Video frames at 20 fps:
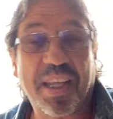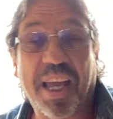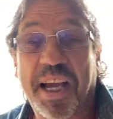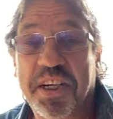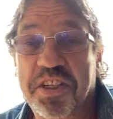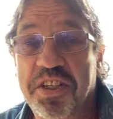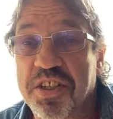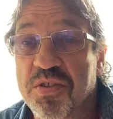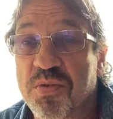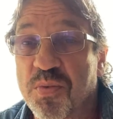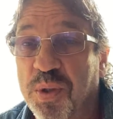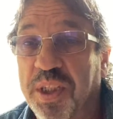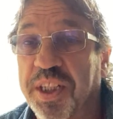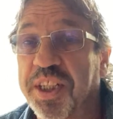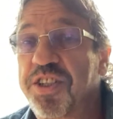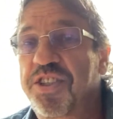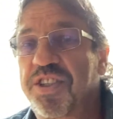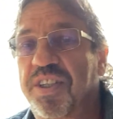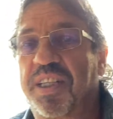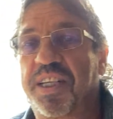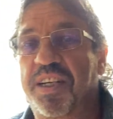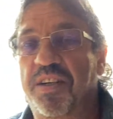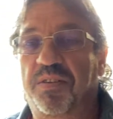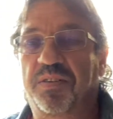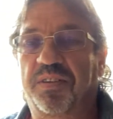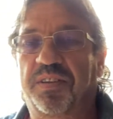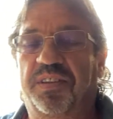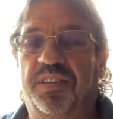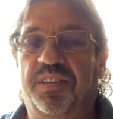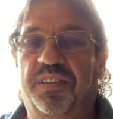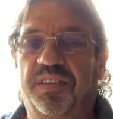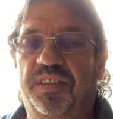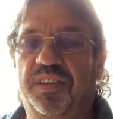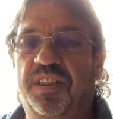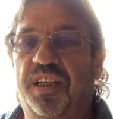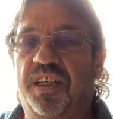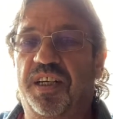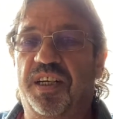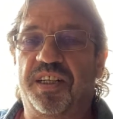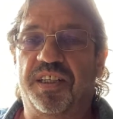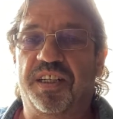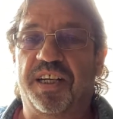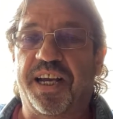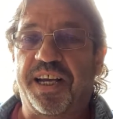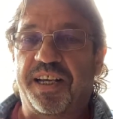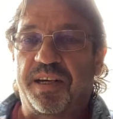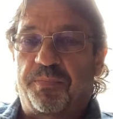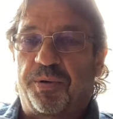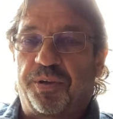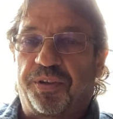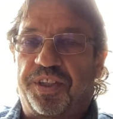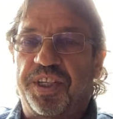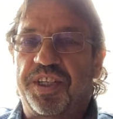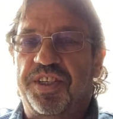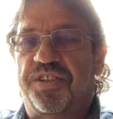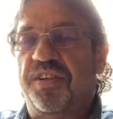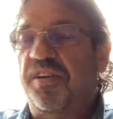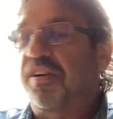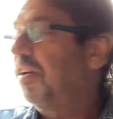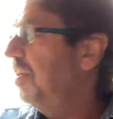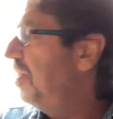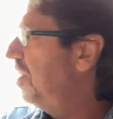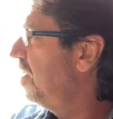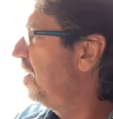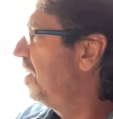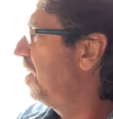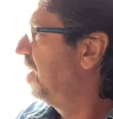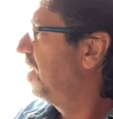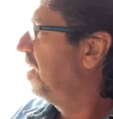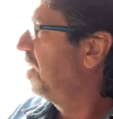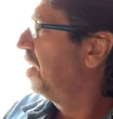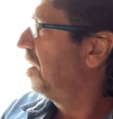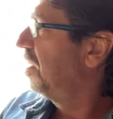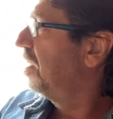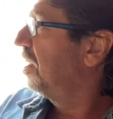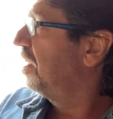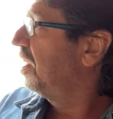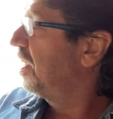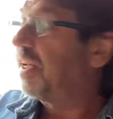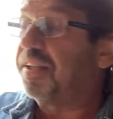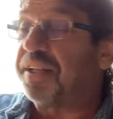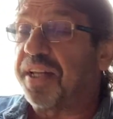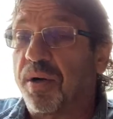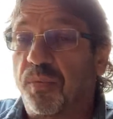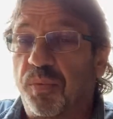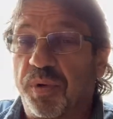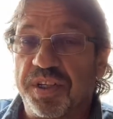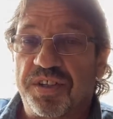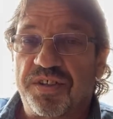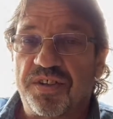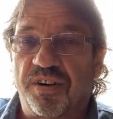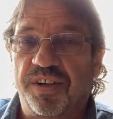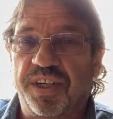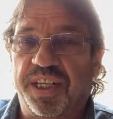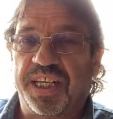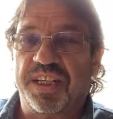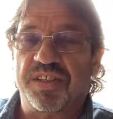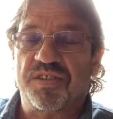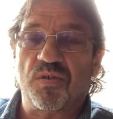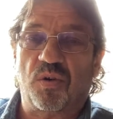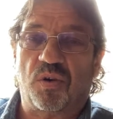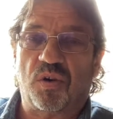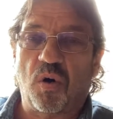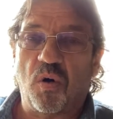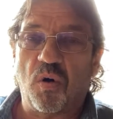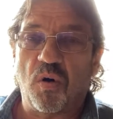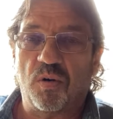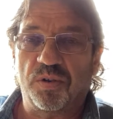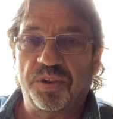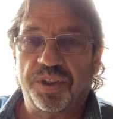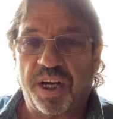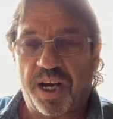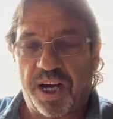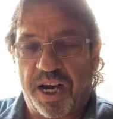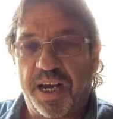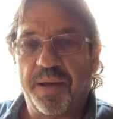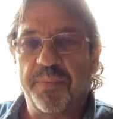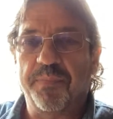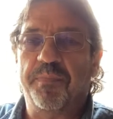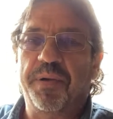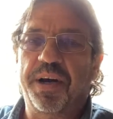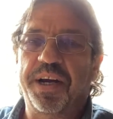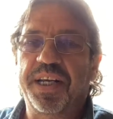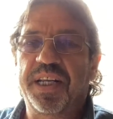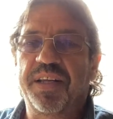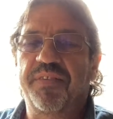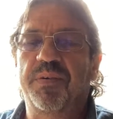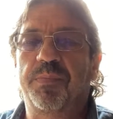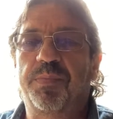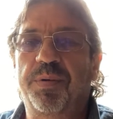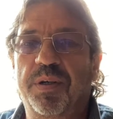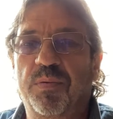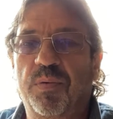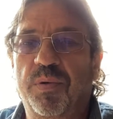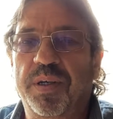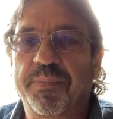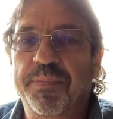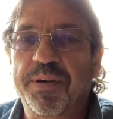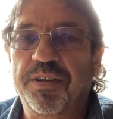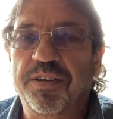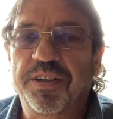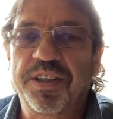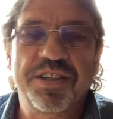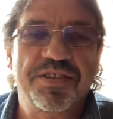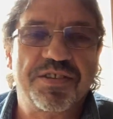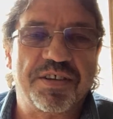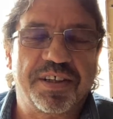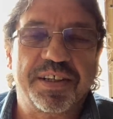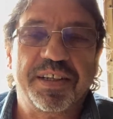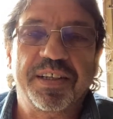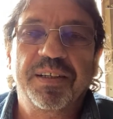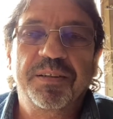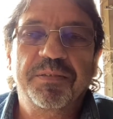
Actually, it's really chilly out. I had to put this on. And that wind's starting to get so cold, I might even put one of my hoodies on.